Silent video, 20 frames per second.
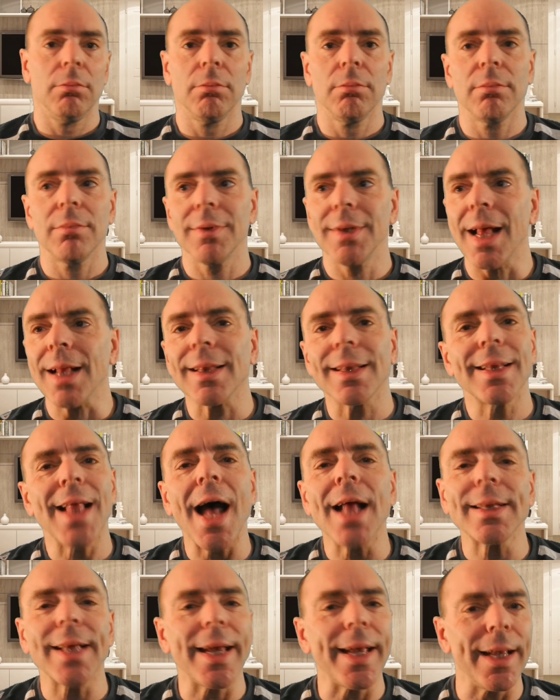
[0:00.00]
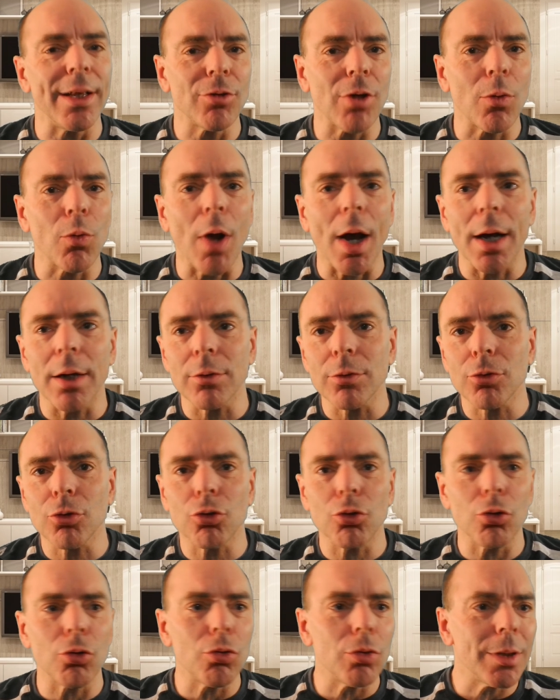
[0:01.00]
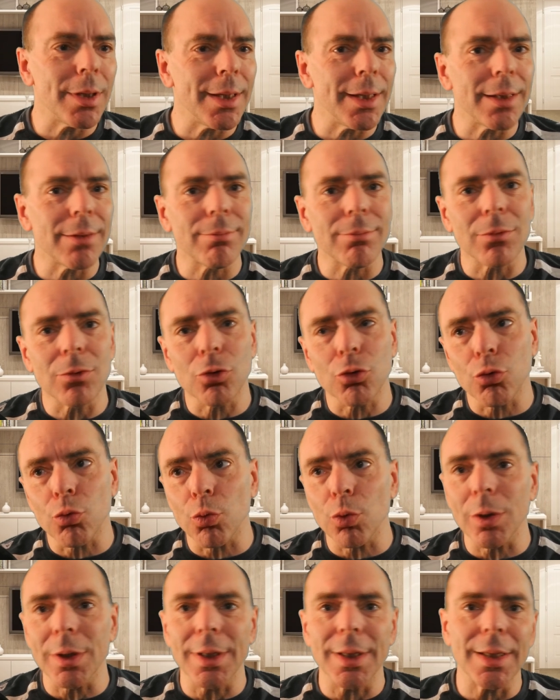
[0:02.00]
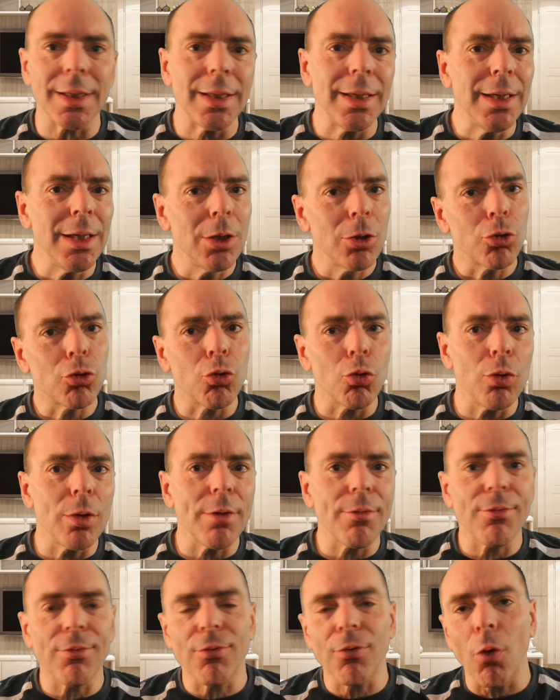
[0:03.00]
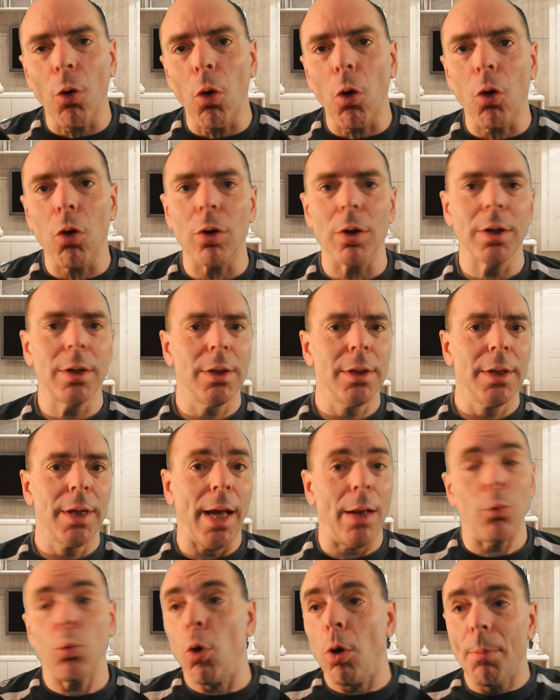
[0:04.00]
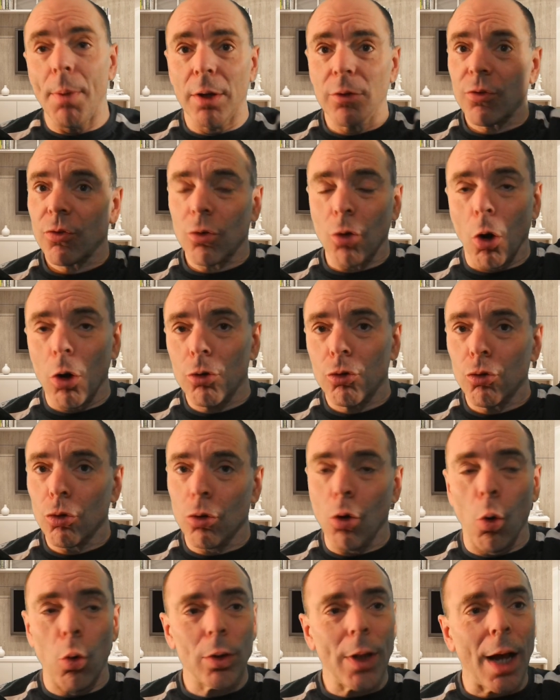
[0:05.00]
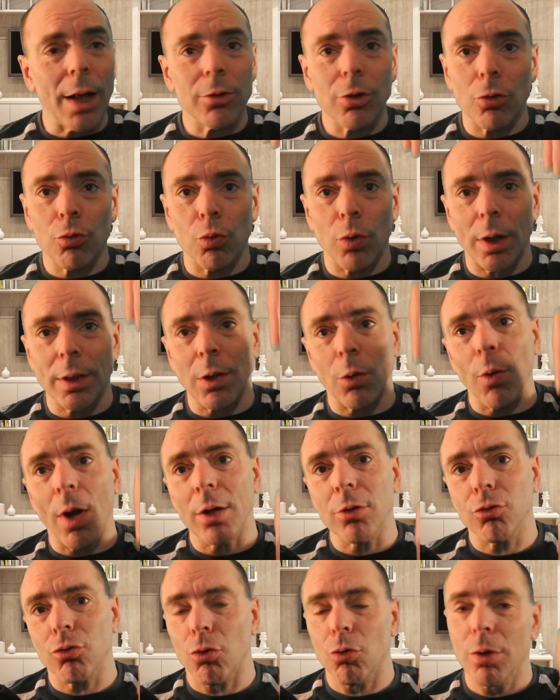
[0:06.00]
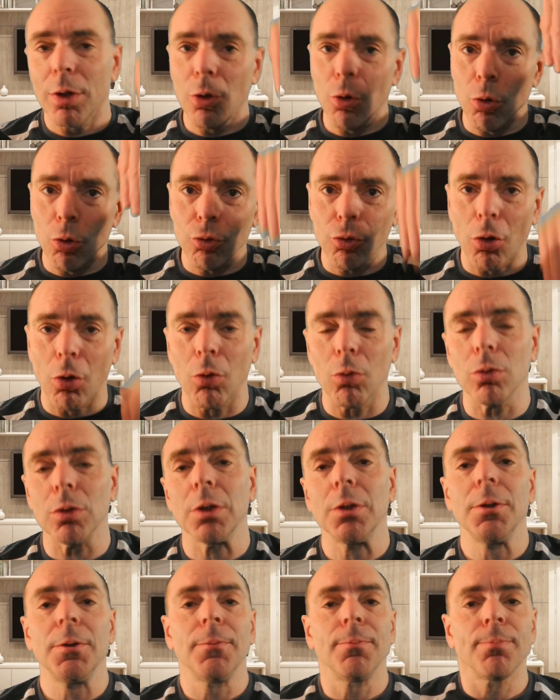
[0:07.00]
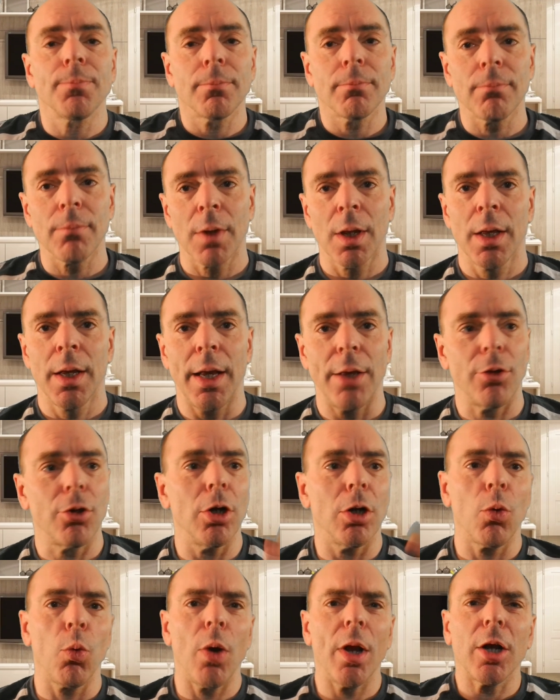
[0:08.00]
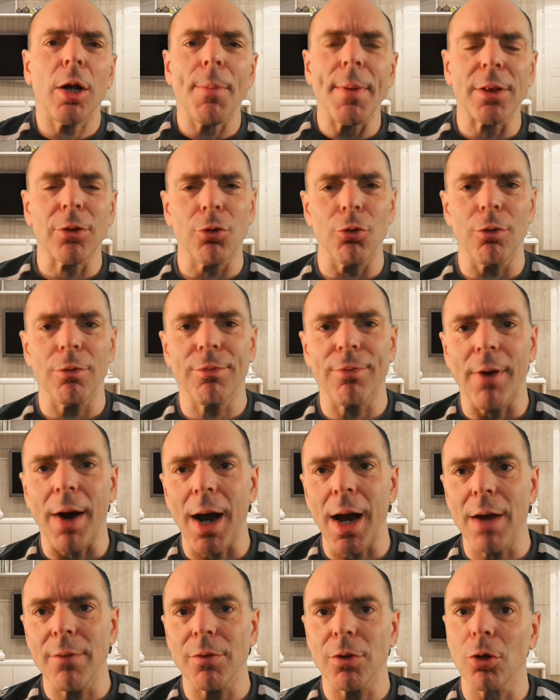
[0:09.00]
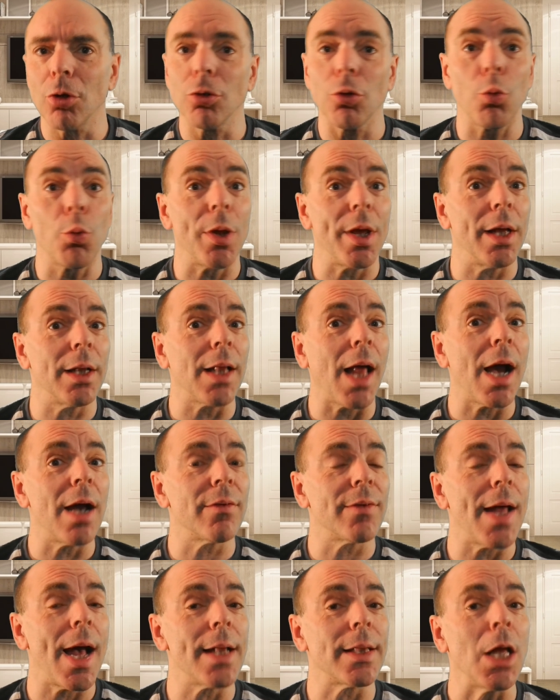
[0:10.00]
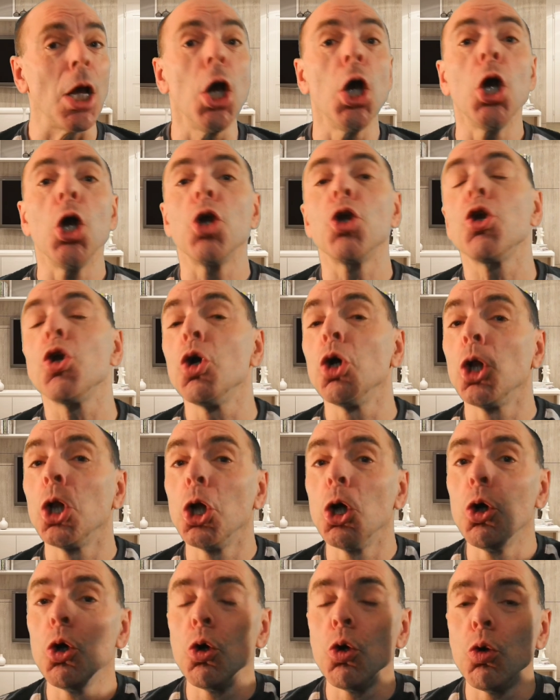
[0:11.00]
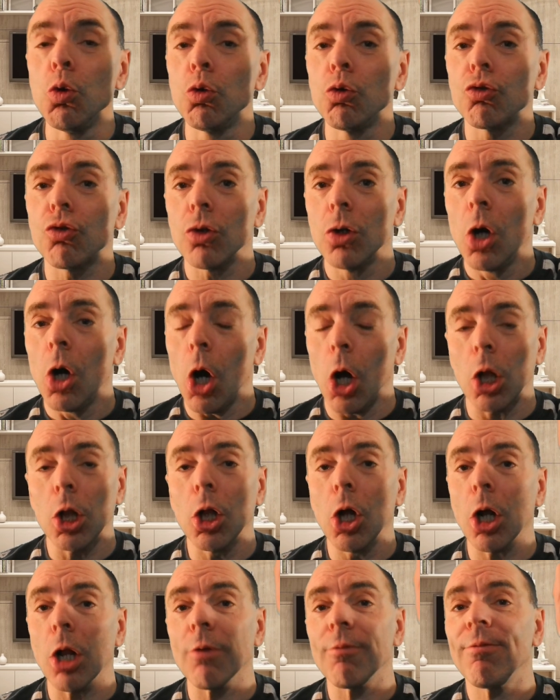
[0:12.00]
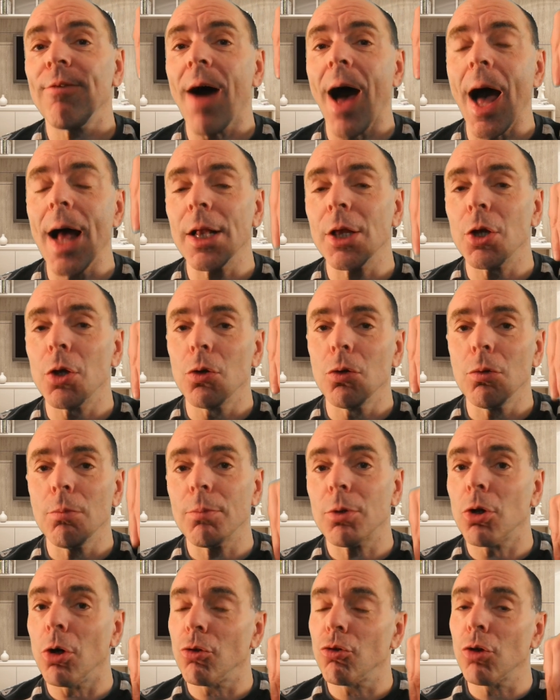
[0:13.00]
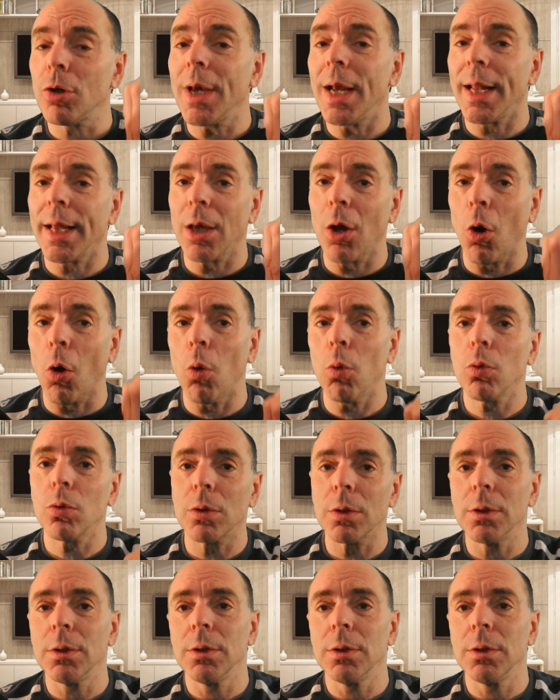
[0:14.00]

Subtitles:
that age, around 33, 34, and women start to go down the drain around 30 years old. And you're going to wake up at 35. You're going to realize that you lose a lot of value because you're getting old.